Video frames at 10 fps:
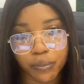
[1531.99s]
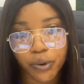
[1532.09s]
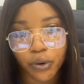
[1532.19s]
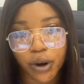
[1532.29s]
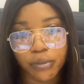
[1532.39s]

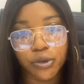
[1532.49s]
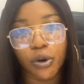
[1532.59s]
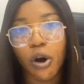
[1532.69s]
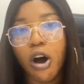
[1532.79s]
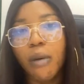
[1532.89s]
program
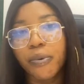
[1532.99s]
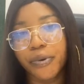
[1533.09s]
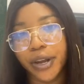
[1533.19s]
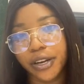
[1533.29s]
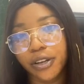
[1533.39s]
to
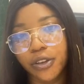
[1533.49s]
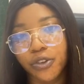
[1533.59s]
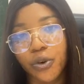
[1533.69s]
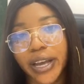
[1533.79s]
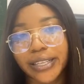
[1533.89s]
upgrade
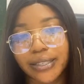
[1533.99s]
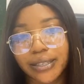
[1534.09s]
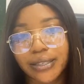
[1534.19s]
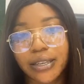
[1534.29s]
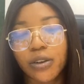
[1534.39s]
your
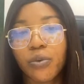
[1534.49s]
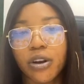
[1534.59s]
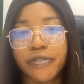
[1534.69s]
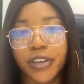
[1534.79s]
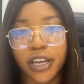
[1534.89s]
existing
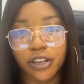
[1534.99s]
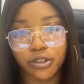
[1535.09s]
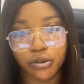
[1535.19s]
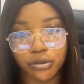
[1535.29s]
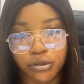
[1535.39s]

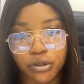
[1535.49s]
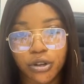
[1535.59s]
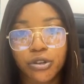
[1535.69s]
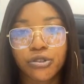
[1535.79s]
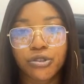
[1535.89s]
qualifications
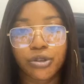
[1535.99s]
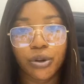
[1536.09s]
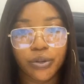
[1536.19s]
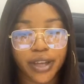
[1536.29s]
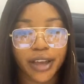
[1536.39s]

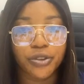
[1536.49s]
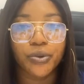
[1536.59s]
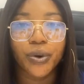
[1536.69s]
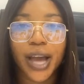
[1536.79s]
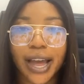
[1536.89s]
so that
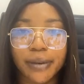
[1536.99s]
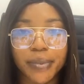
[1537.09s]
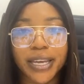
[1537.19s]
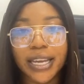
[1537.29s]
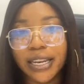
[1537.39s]
you
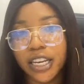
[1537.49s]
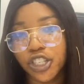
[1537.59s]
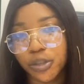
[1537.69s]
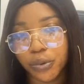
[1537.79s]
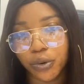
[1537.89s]
can be
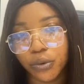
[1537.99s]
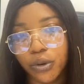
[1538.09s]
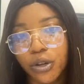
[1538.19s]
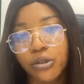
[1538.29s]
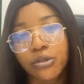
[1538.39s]
eligible
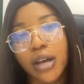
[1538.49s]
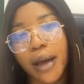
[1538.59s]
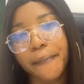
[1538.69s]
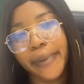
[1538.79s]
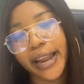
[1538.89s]
to
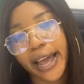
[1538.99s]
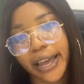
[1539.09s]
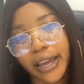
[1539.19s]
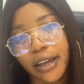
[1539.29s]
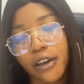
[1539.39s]

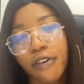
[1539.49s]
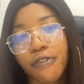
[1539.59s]
apply